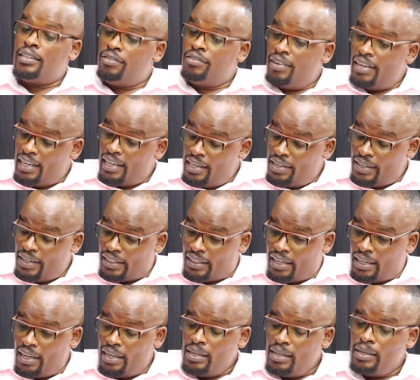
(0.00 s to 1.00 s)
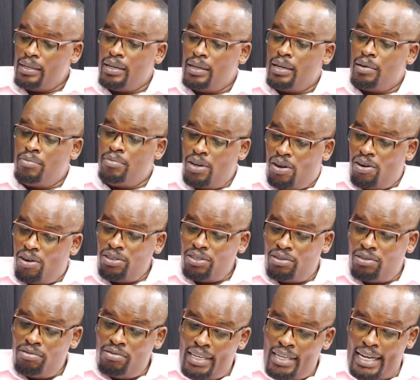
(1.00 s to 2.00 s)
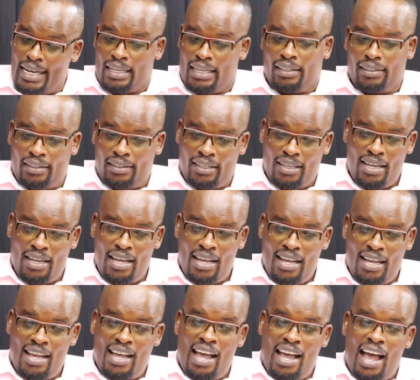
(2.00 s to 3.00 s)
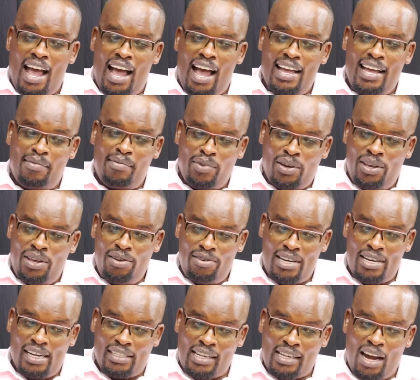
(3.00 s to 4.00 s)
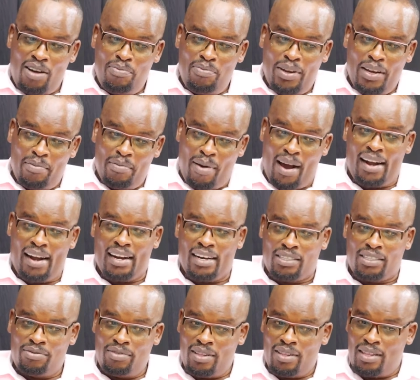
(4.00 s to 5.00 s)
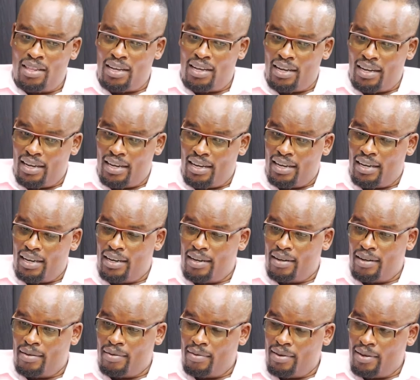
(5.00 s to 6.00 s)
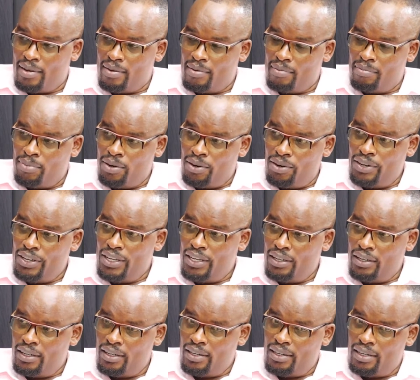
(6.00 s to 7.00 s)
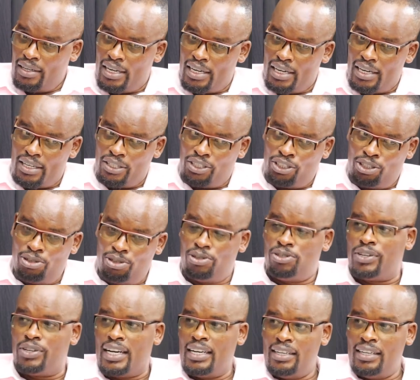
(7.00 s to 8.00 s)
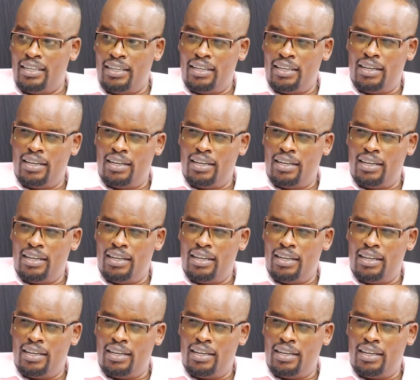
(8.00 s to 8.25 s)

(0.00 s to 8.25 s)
is very interesting because today I am curious how many parents with the boy children